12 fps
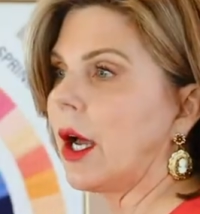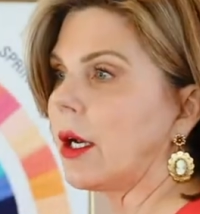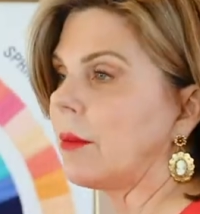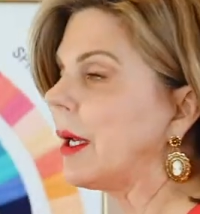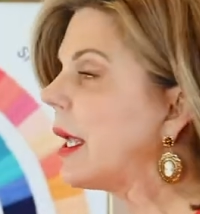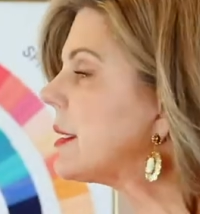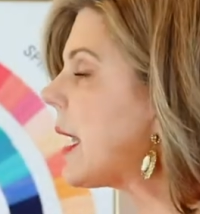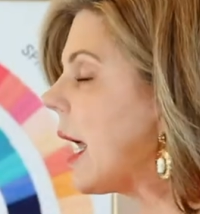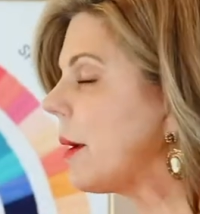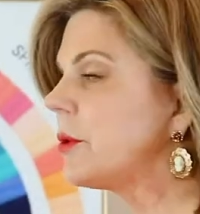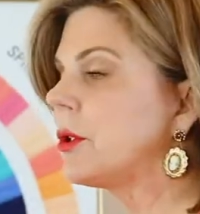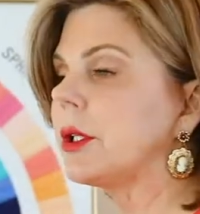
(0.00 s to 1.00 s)
autumn. It has
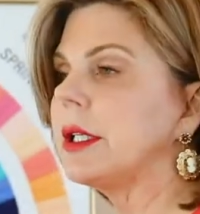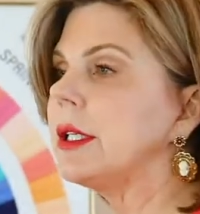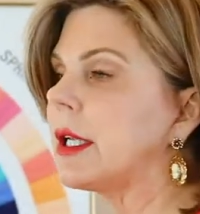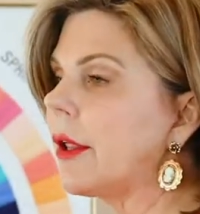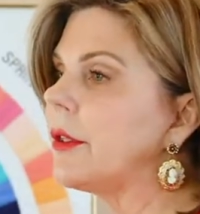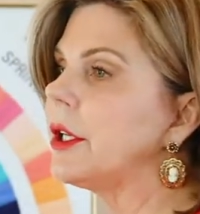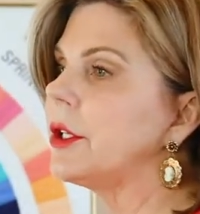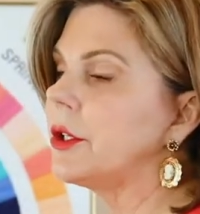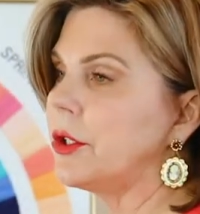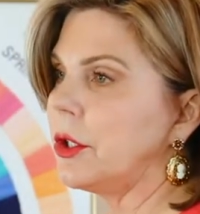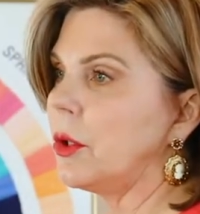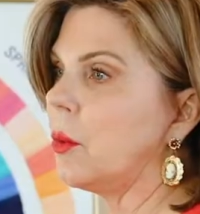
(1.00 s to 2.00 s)
absolutely nothing to
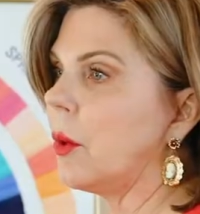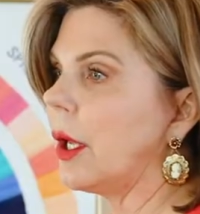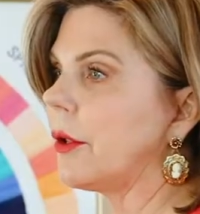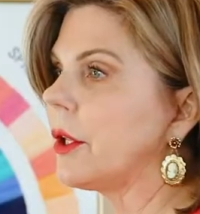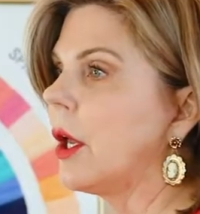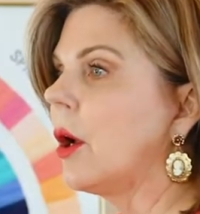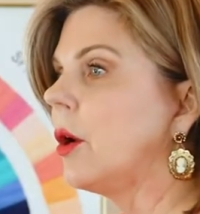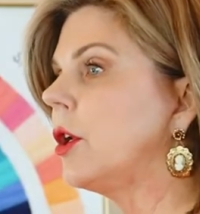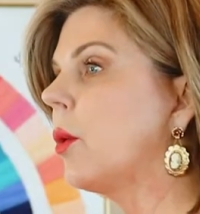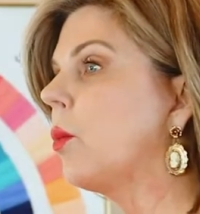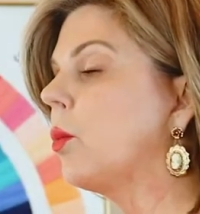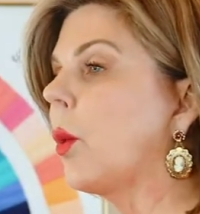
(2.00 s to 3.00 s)
do with, you
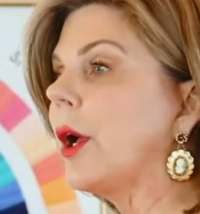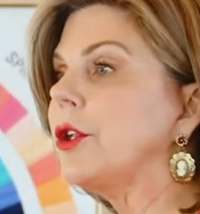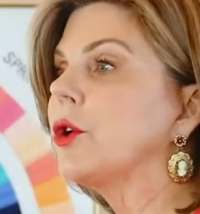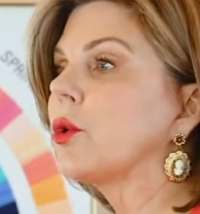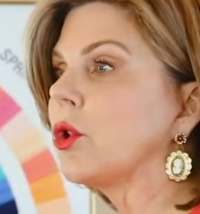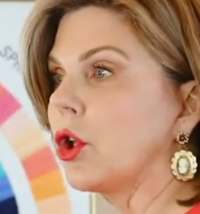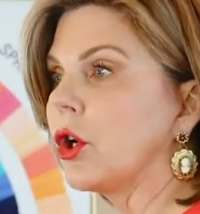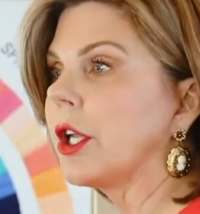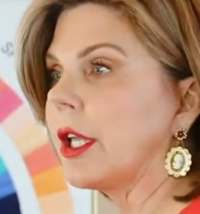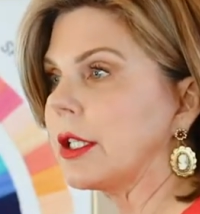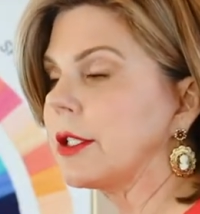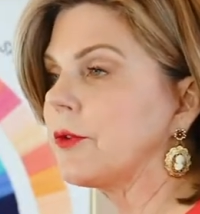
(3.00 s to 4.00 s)
know, what your
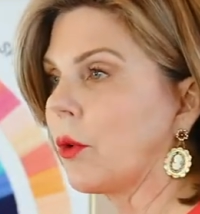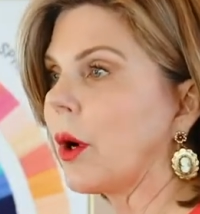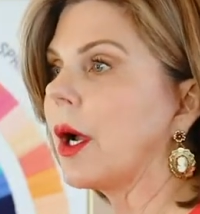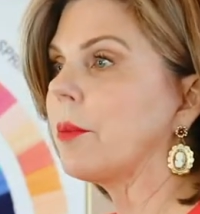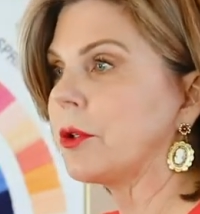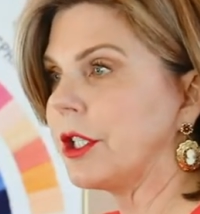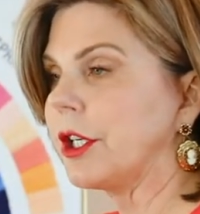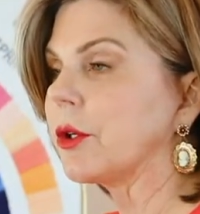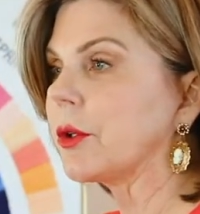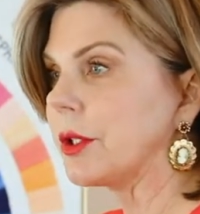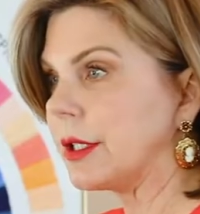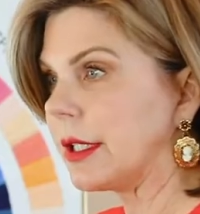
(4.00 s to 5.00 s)
look is for a
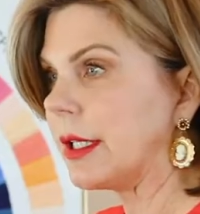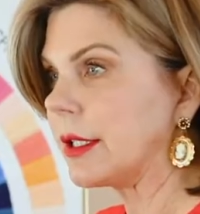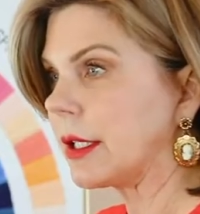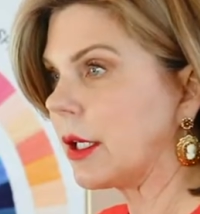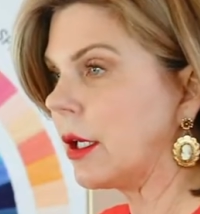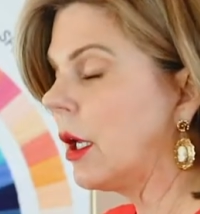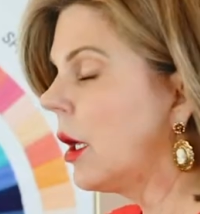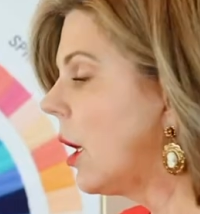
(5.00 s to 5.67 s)
particular season.